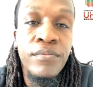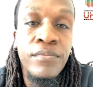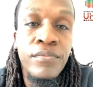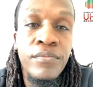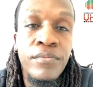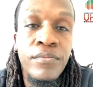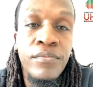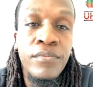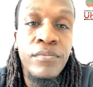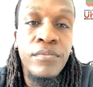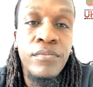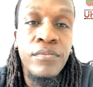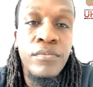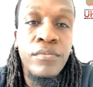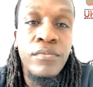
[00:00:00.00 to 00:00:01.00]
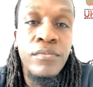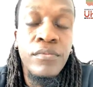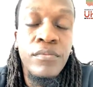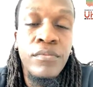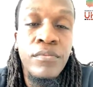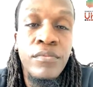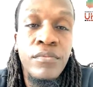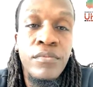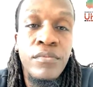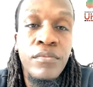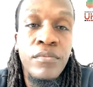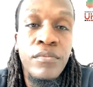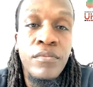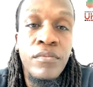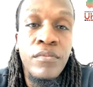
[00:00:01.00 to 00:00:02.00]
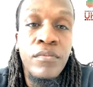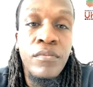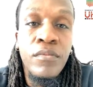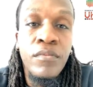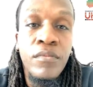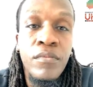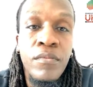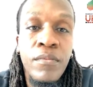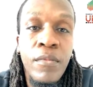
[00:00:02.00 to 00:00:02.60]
(not speaking)